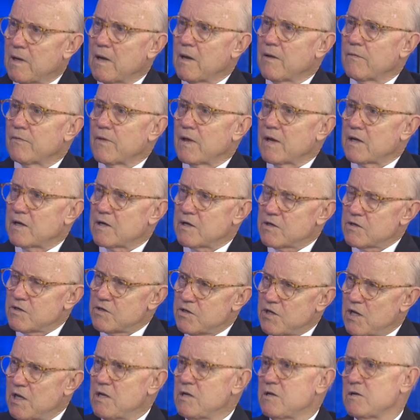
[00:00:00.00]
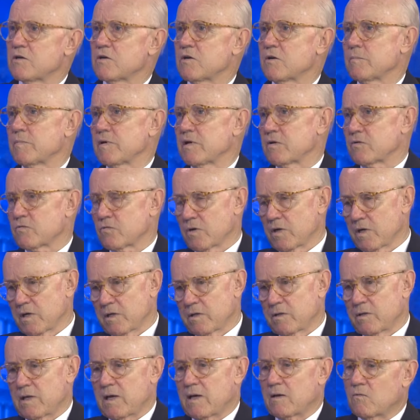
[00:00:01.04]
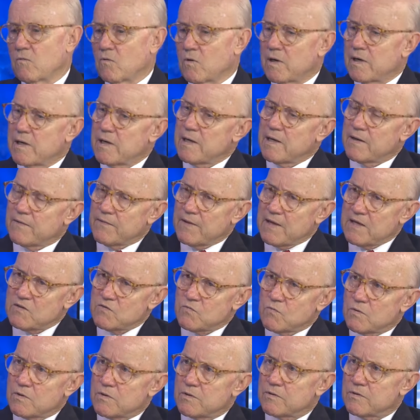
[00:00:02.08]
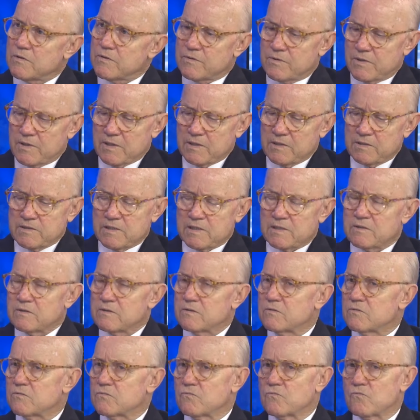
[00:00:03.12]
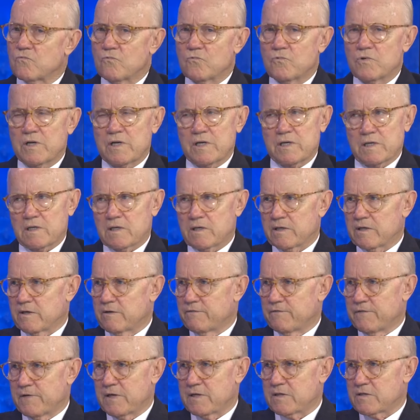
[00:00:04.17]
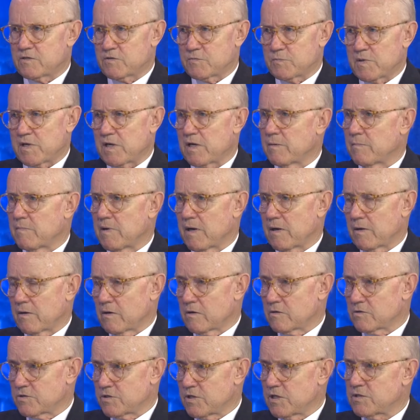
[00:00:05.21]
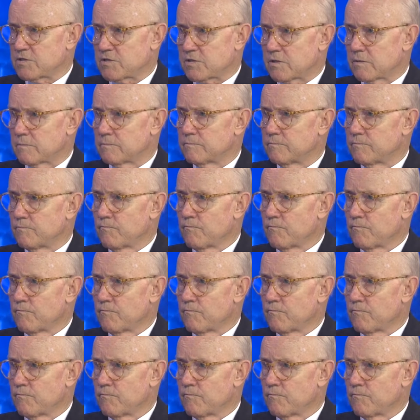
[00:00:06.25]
They continue to be treated that way, and that's one of the things that really offends me about our system